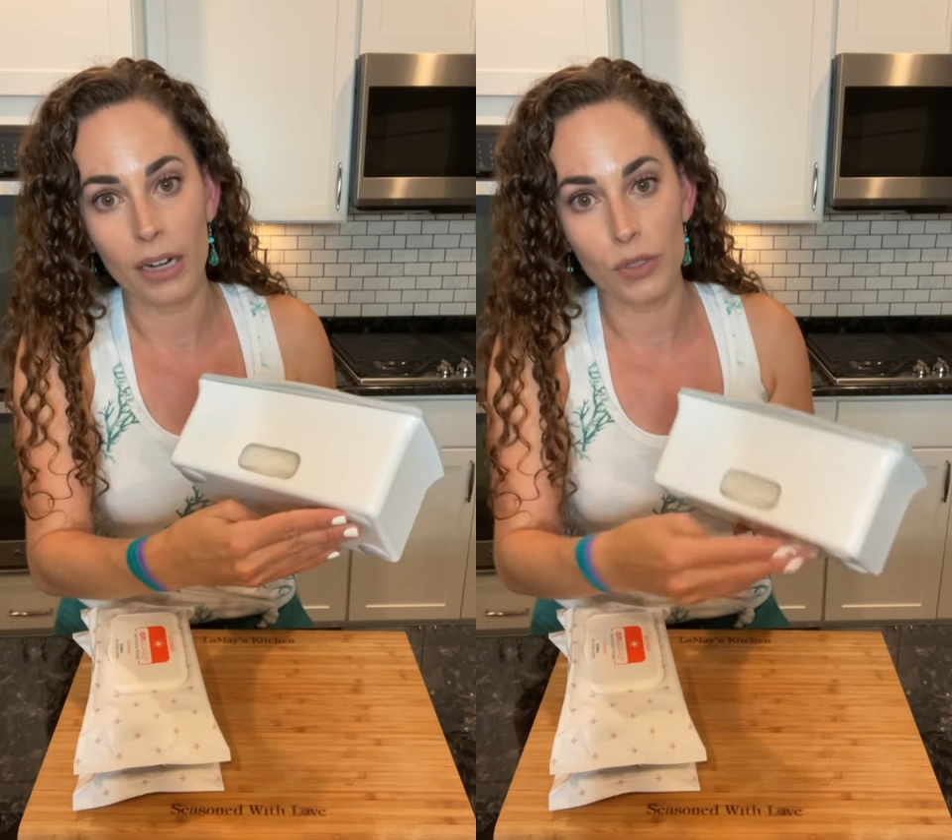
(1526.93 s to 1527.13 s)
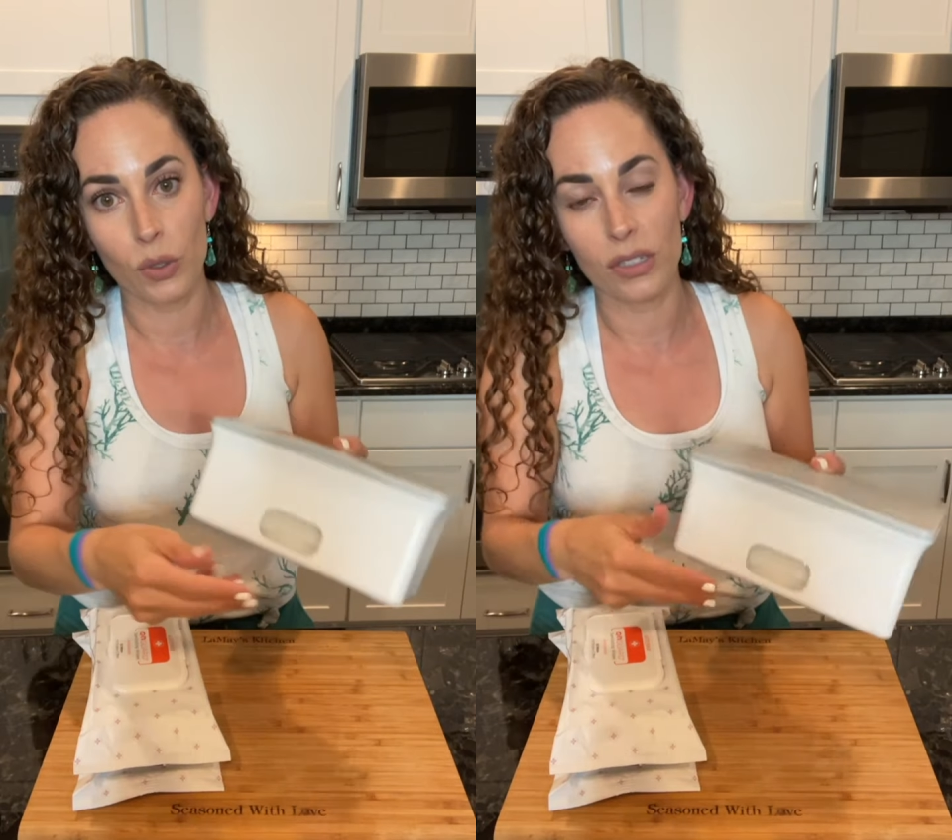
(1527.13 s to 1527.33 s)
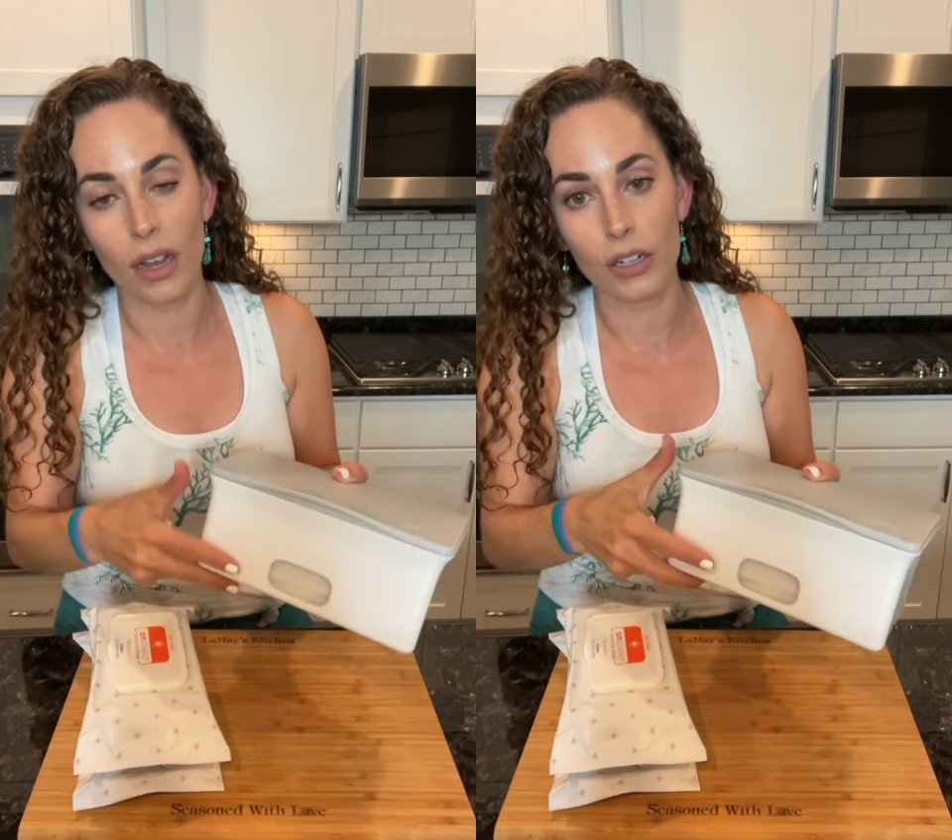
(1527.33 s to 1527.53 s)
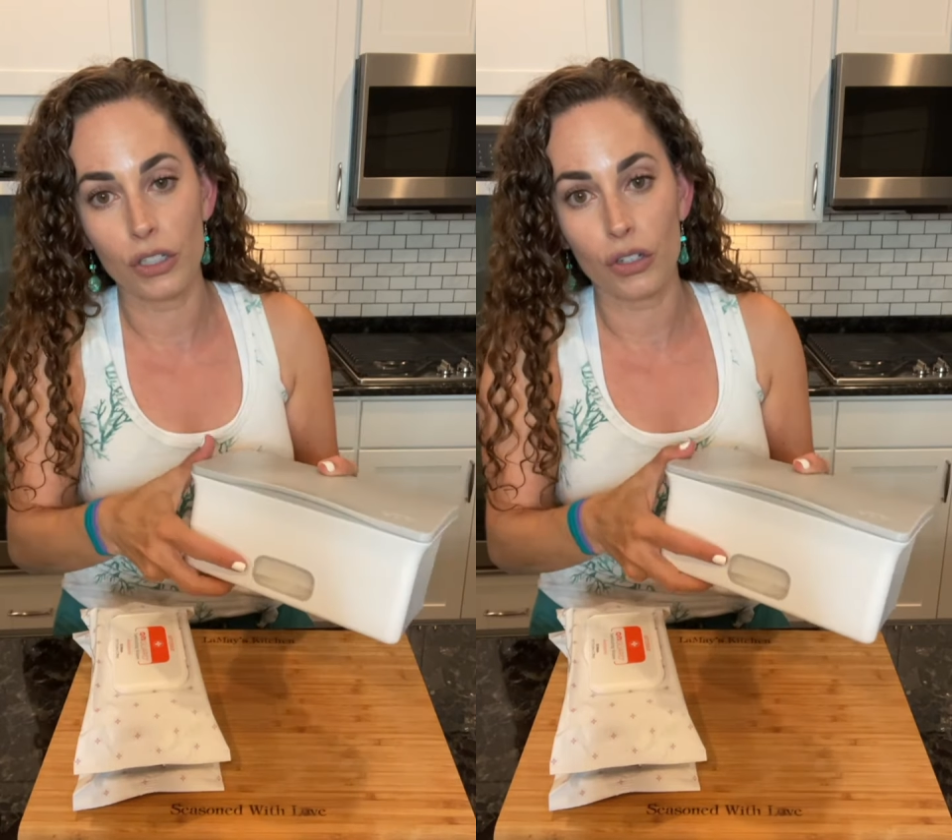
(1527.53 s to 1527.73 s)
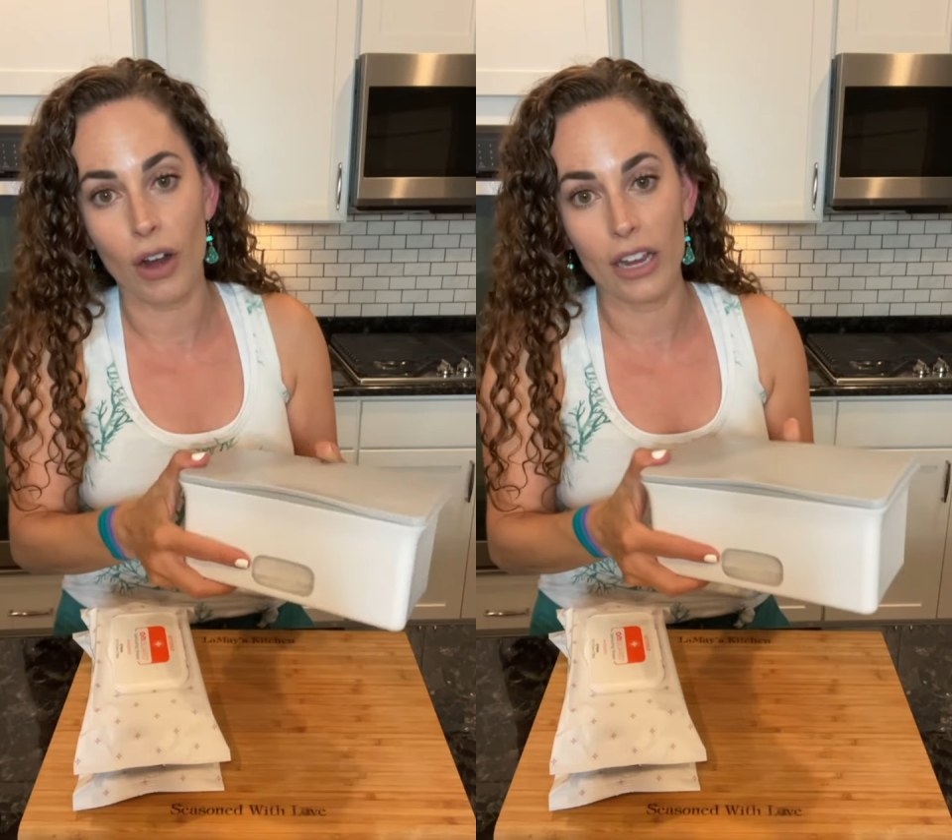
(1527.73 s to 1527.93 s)
so it's not going to
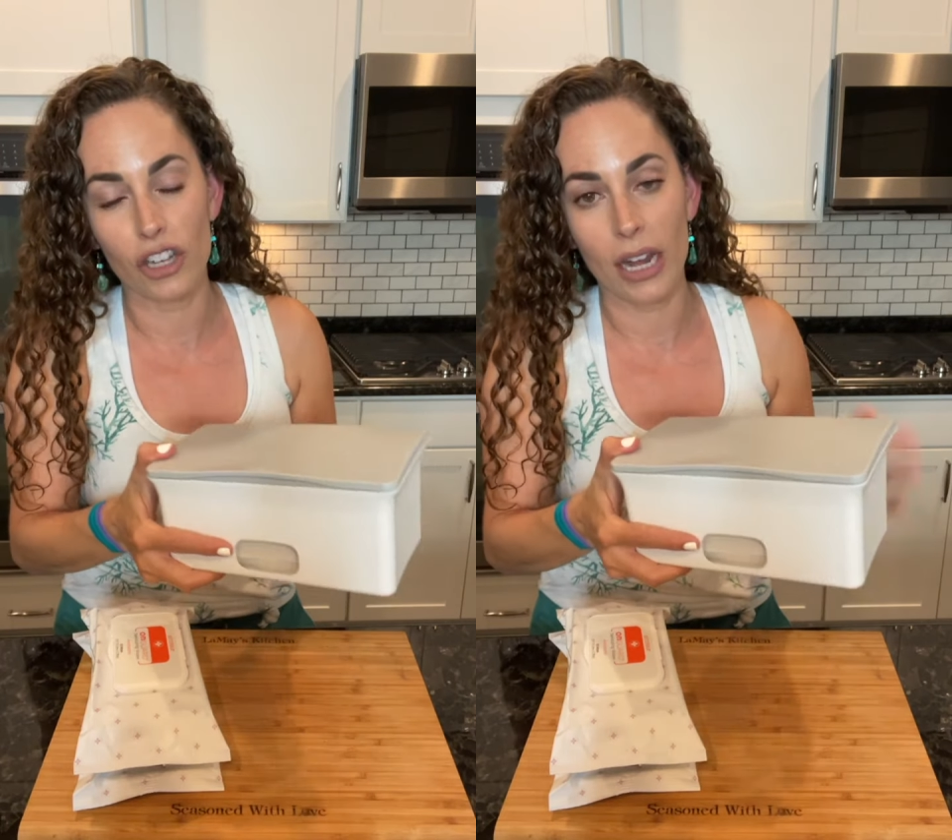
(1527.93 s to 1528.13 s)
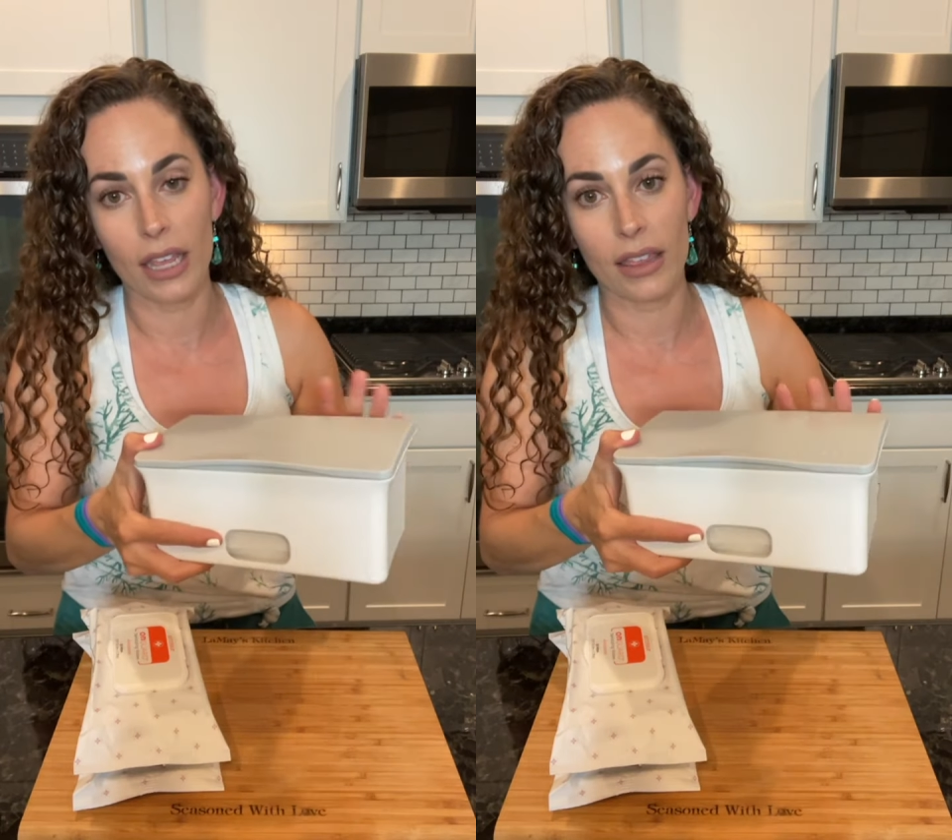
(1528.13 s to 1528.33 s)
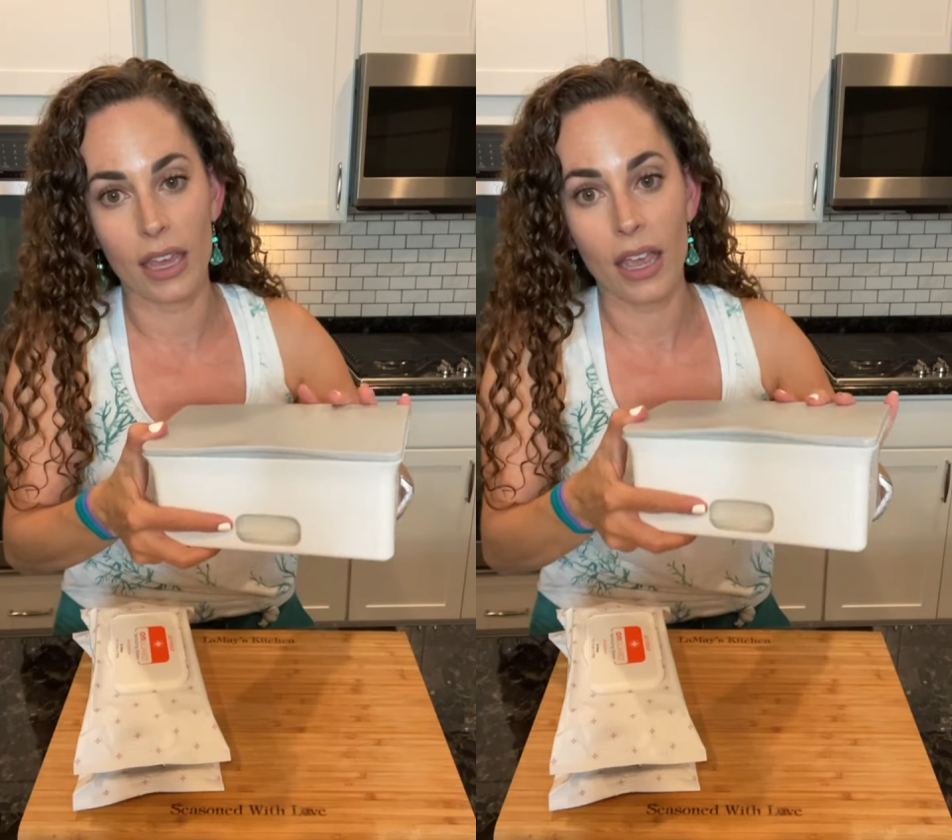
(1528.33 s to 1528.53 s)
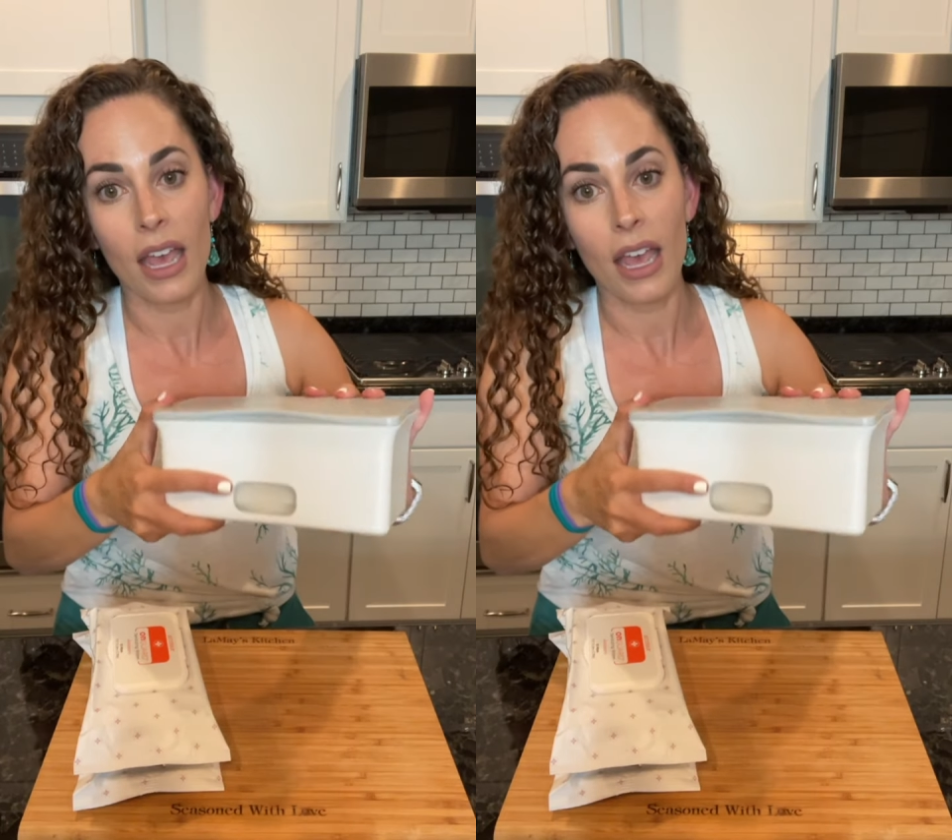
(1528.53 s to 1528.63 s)
scratch anything.